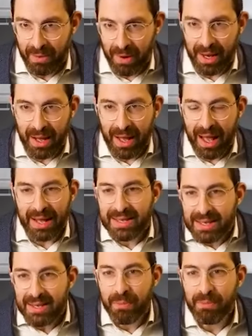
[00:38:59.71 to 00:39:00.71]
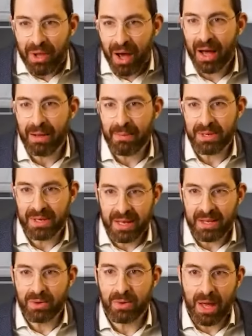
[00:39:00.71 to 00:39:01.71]
Right. And sometimes
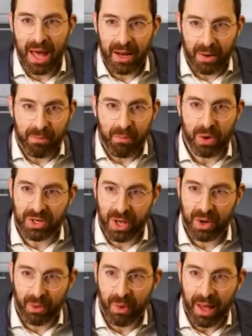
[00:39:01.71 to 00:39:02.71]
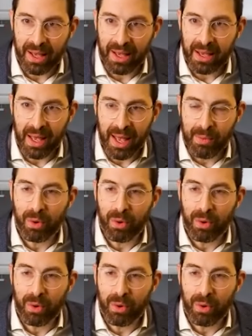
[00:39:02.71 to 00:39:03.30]
kids do that in a more subtle way.